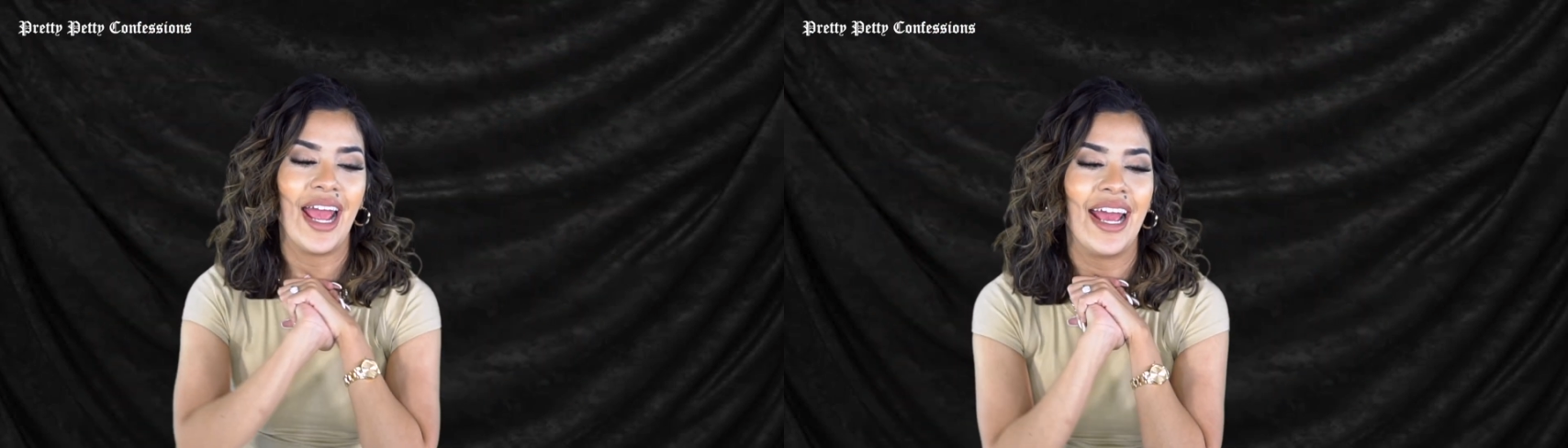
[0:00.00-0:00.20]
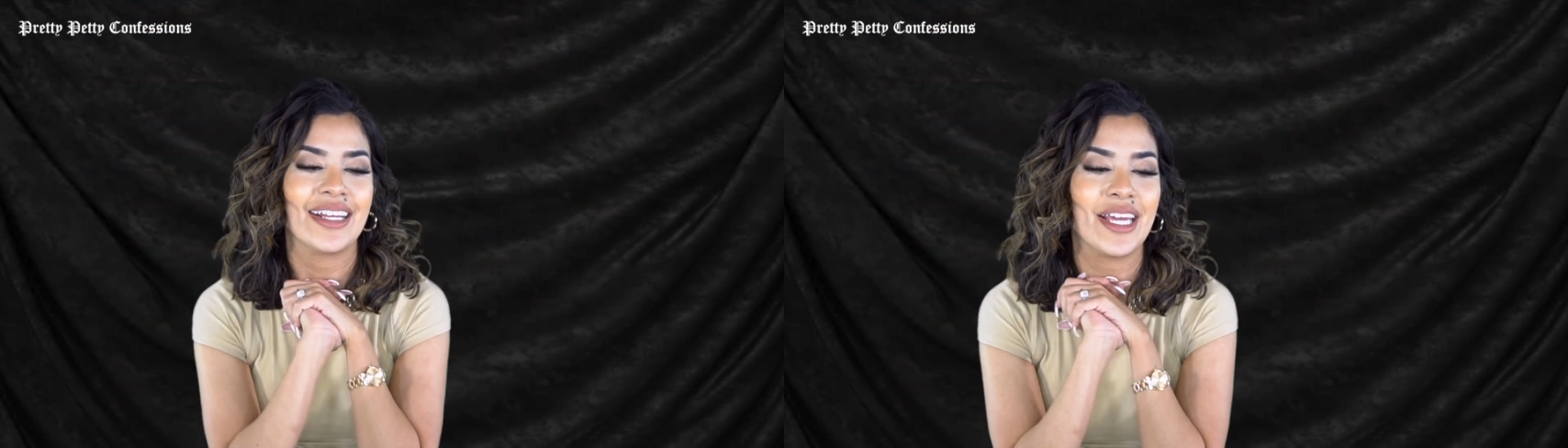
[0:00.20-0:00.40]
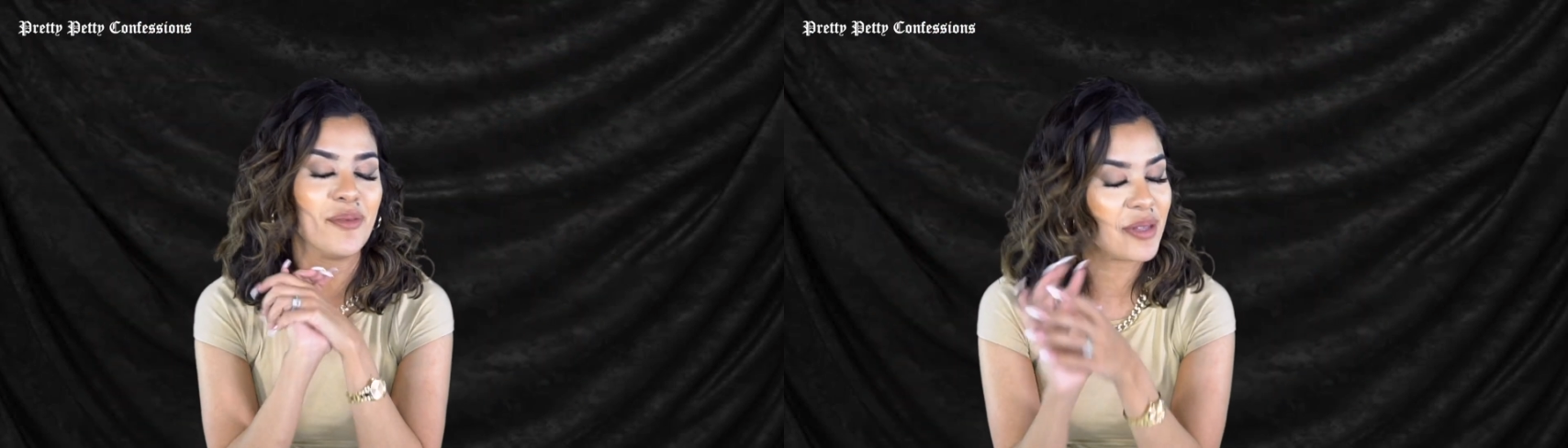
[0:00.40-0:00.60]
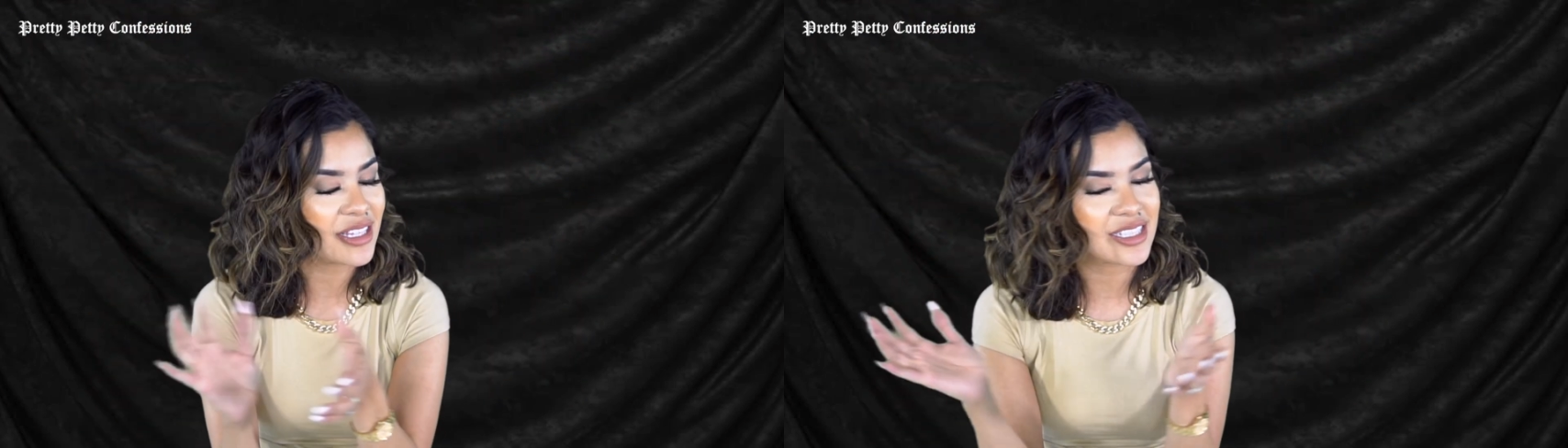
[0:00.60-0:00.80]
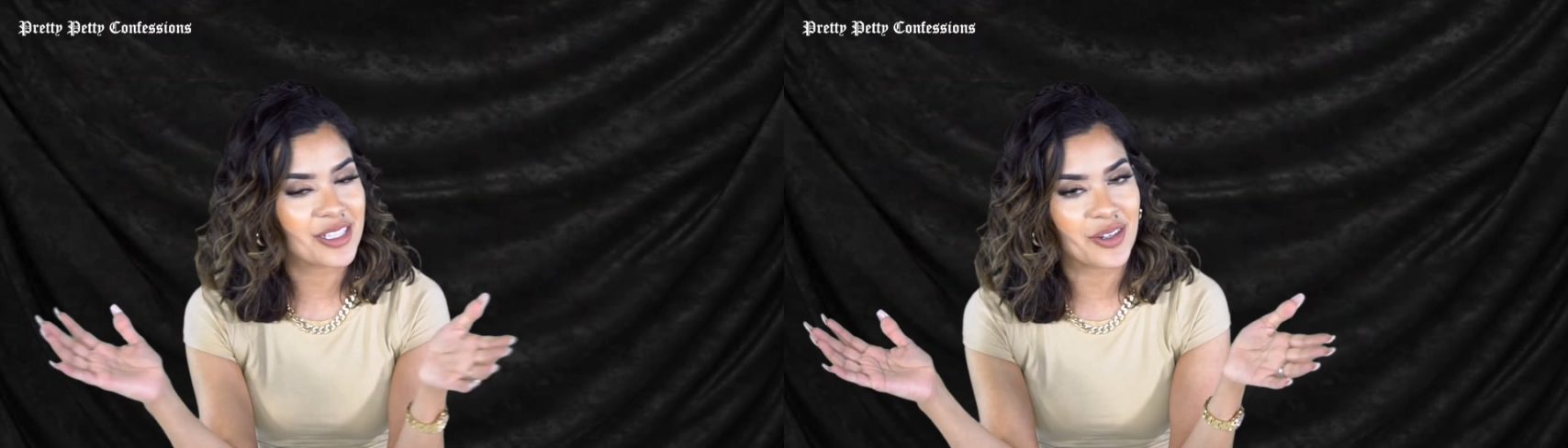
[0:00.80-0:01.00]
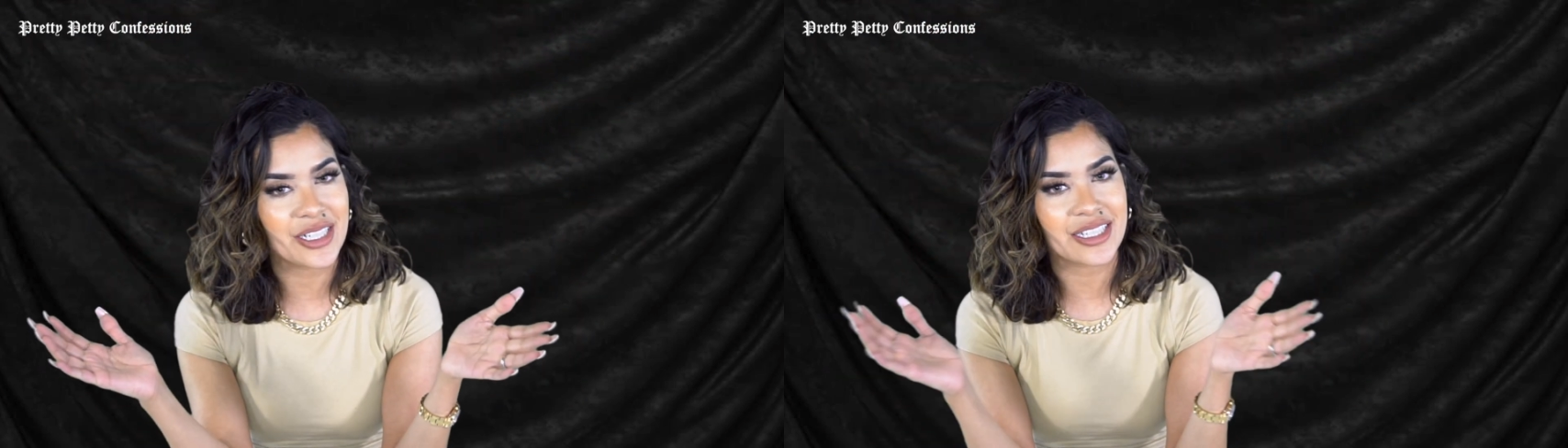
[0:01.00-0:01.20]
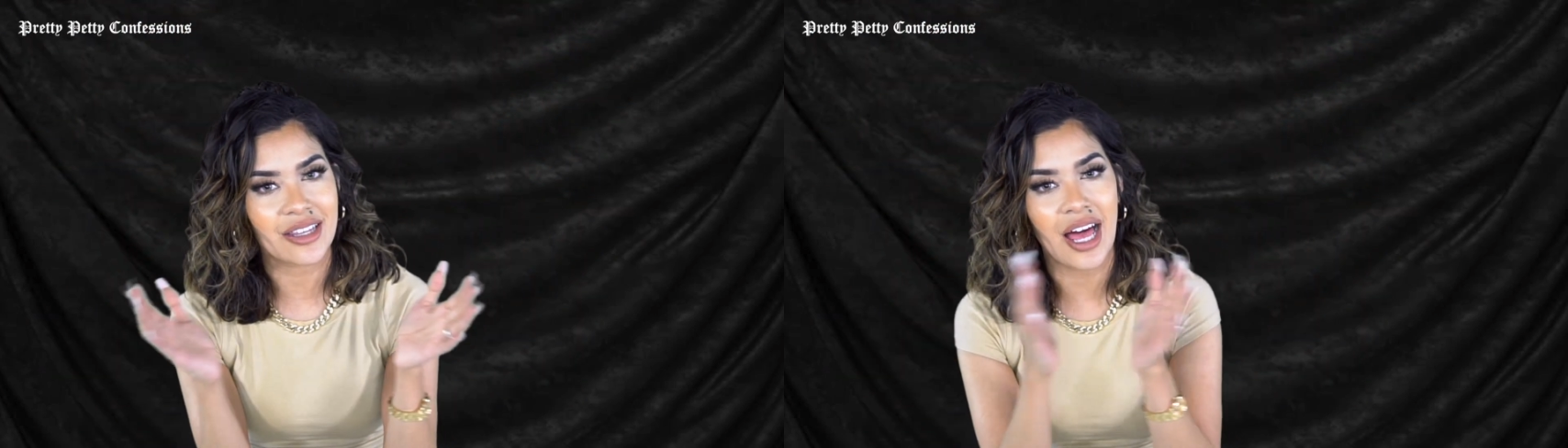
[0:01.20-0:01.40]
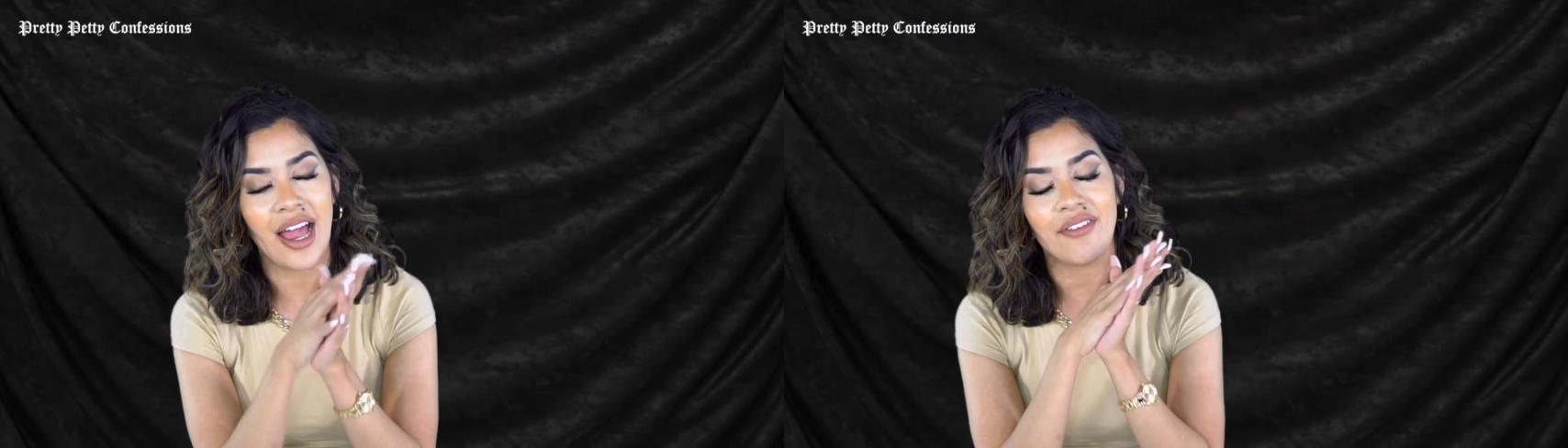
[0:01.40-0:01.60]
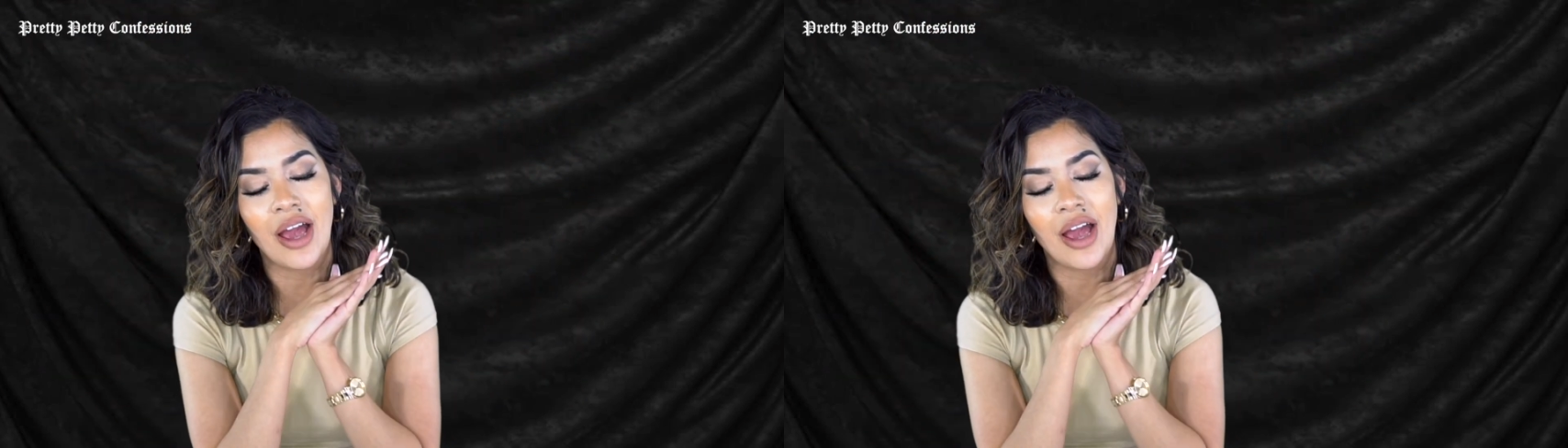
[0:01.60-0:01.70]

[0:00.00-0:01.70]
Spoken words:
and keeping this series alive.